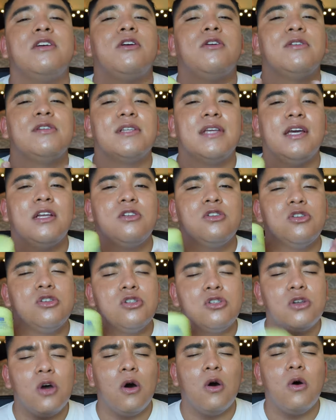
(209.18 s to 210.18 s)
on your skin
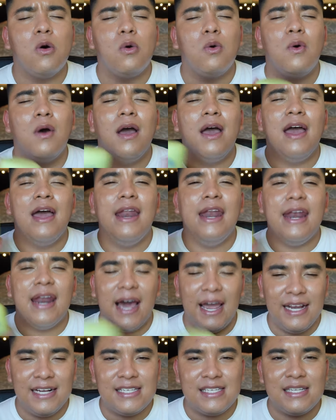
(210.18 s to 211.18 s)
so
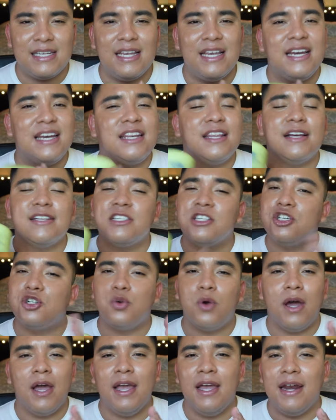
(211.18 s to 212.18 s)
nicely, doesn't
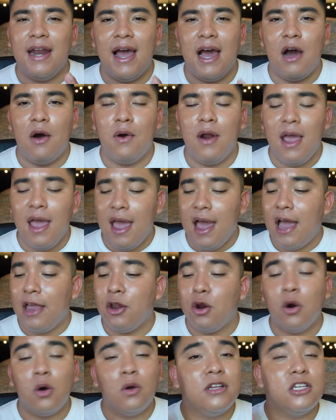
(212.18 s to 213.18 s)
dry it out, and
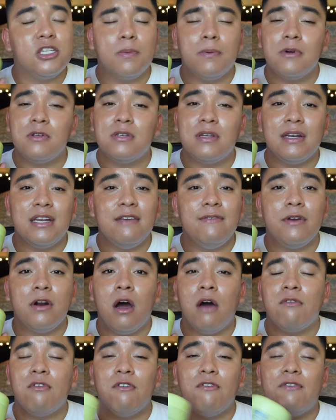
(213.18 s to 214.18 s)
you're supposed to leave it
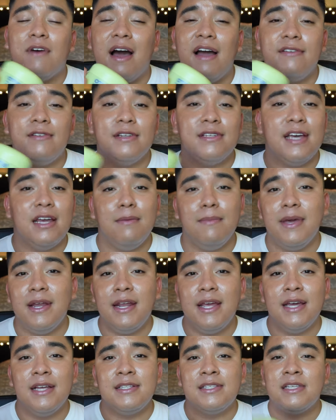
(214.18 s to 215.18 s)
on for five to ten
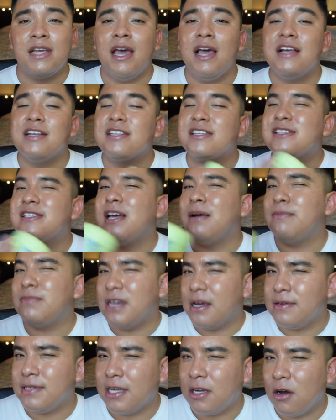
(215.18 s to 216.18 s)
minutes.
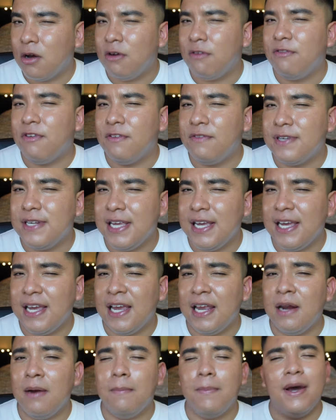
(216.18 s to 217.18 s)
Sometimes I go to
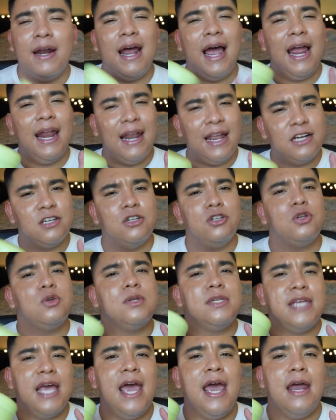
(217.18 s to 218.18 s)
fifteen, but I like to do
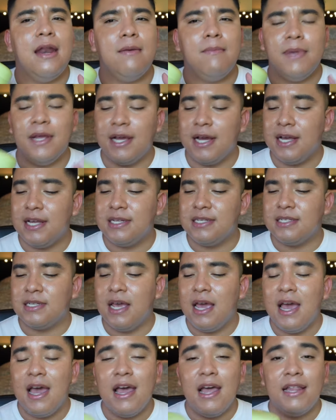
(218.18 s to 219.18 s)
ten because
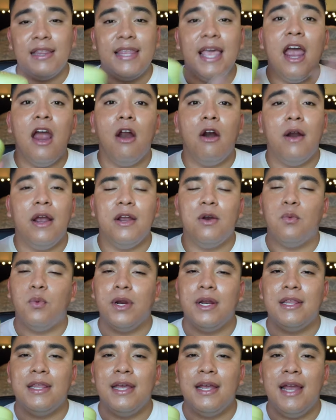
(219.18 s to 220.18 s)
there it
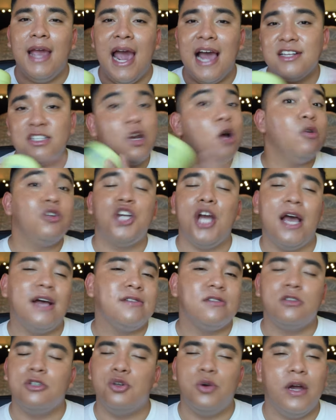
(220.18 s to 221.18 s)
really has no
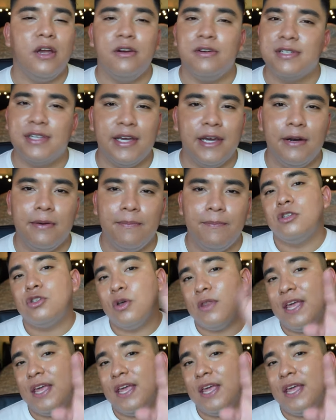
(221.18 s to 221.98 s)
chance to dry your skin. So